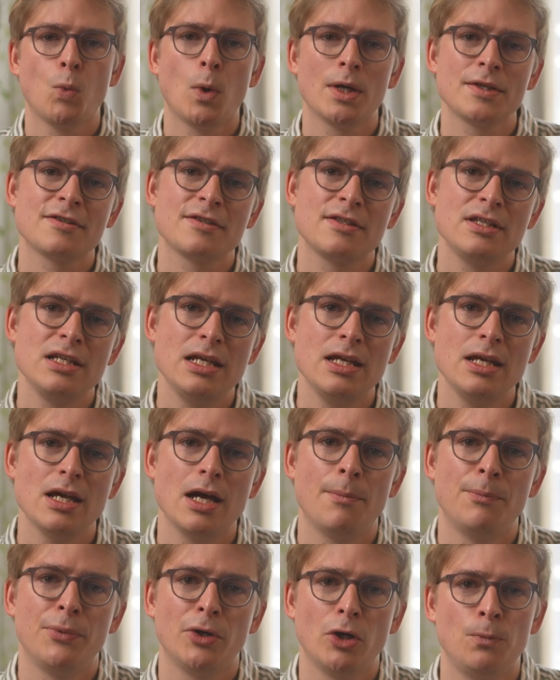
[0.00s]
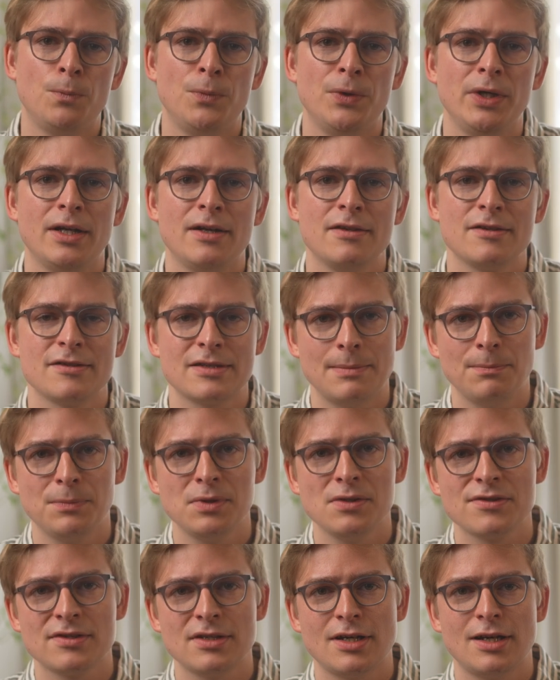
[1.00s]
Once the appropriate
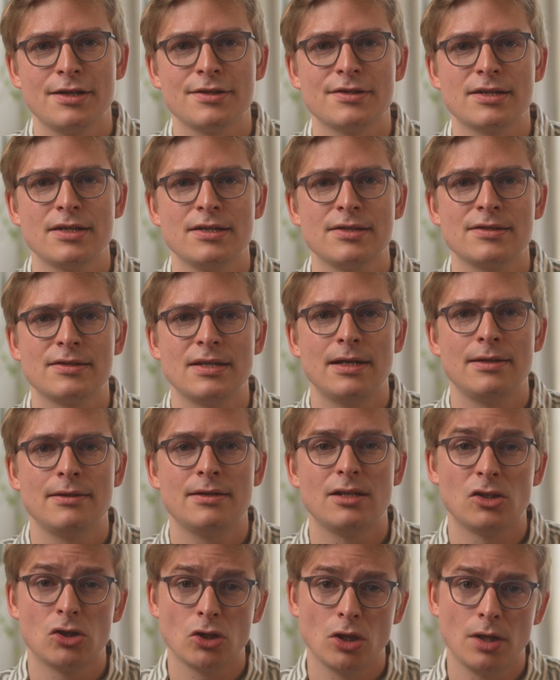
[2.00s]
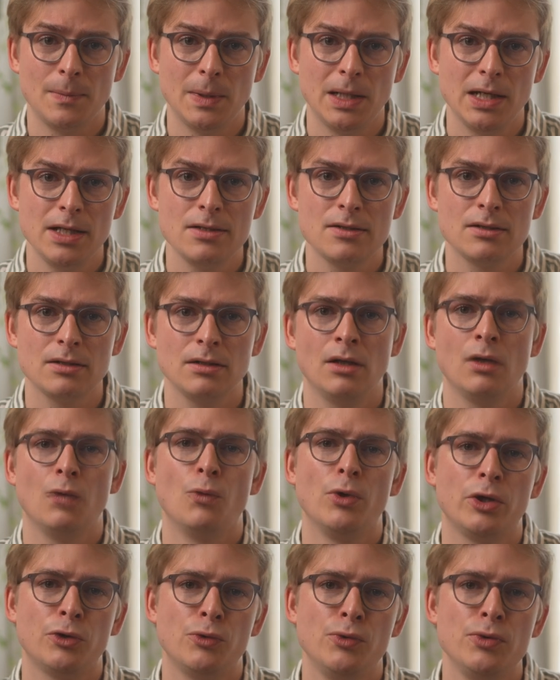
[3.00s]
sample size is then determined,
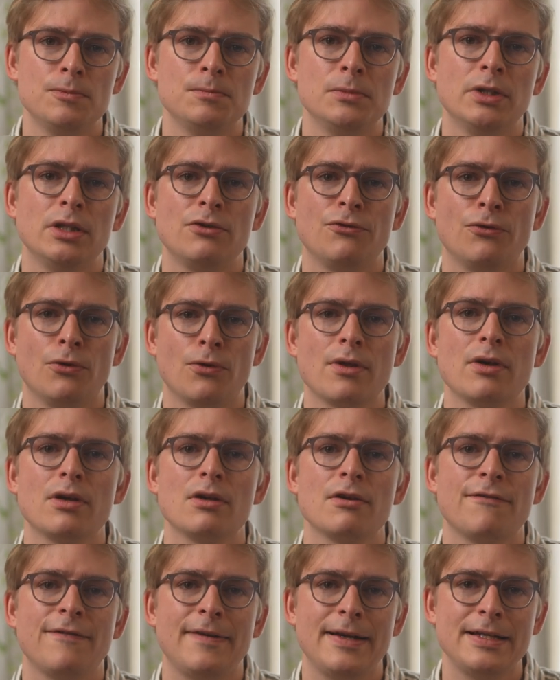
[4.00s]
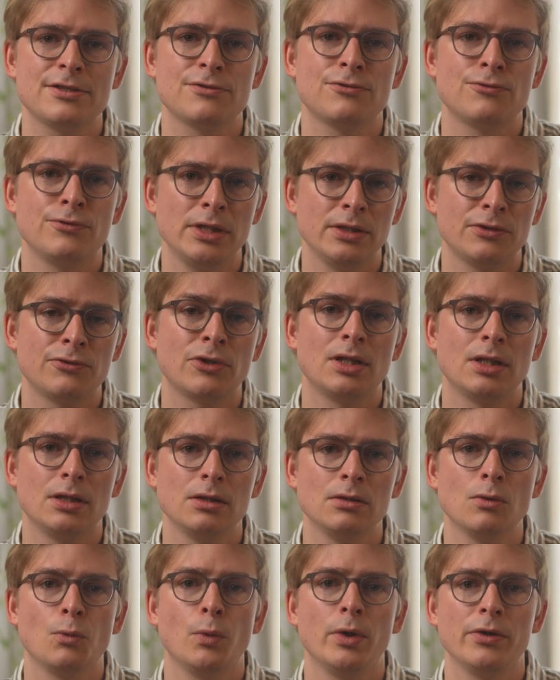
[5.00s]
recruitment for the phase 3
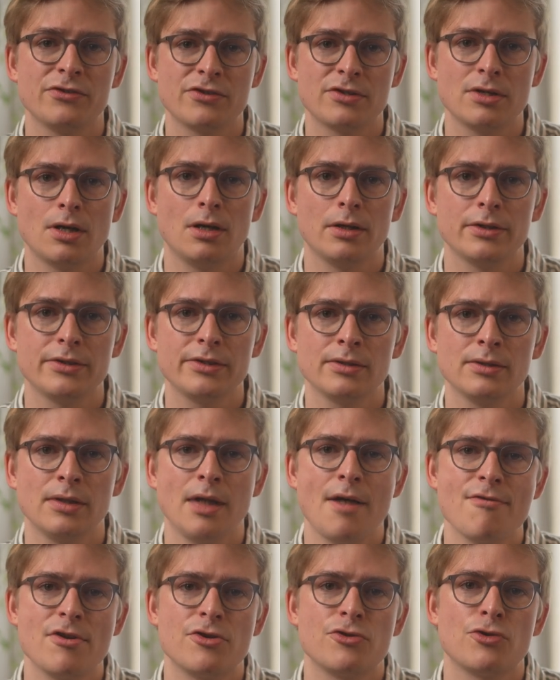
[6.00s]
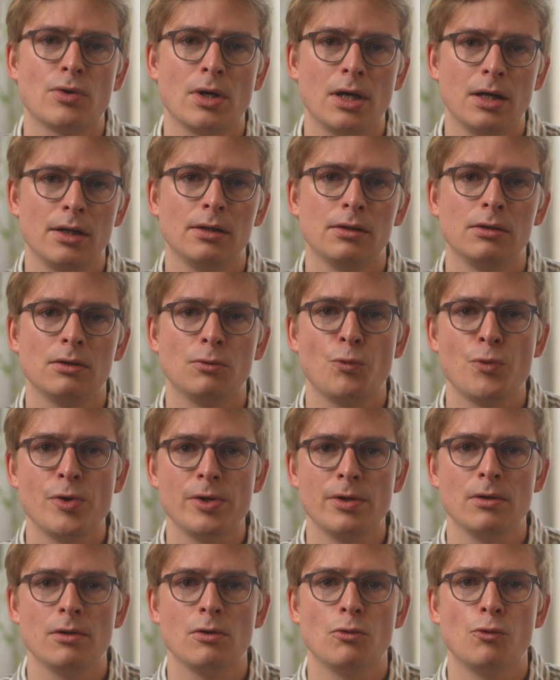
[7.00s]
trial will start, and the trial
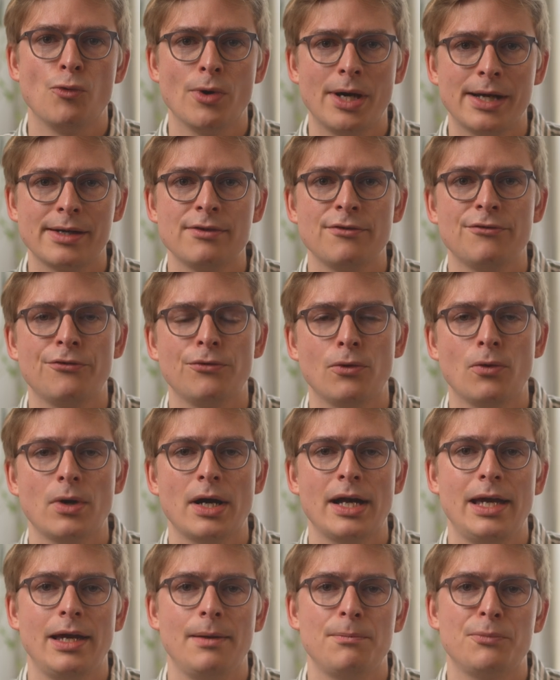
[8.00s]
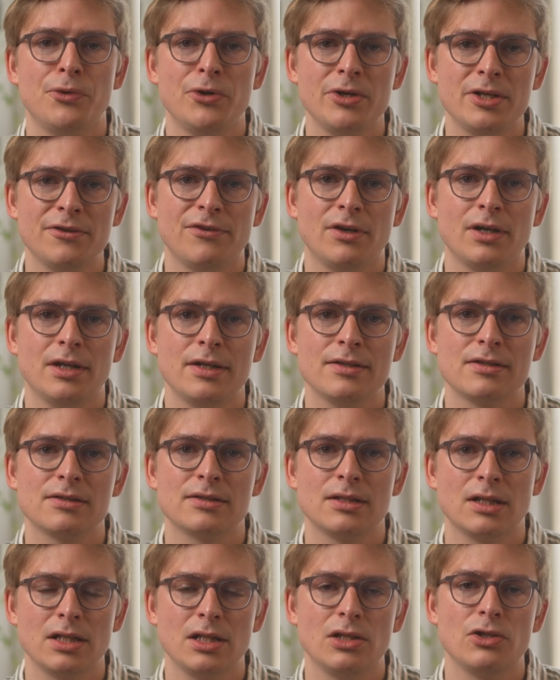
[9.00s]
will run for a predefined
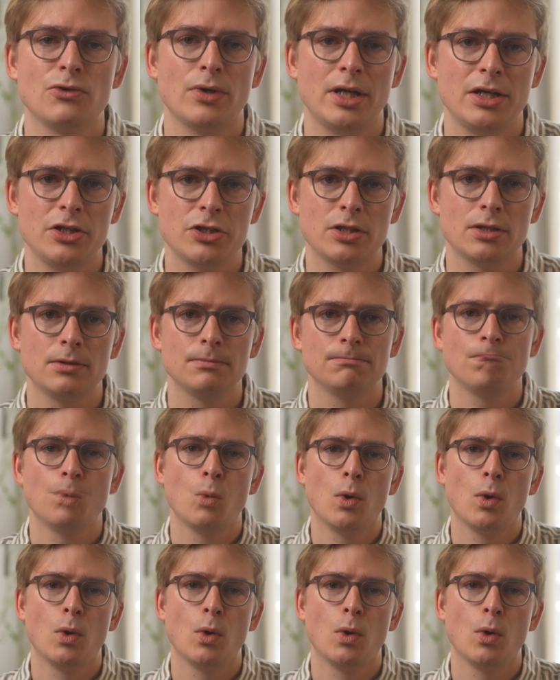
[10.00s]
study duration.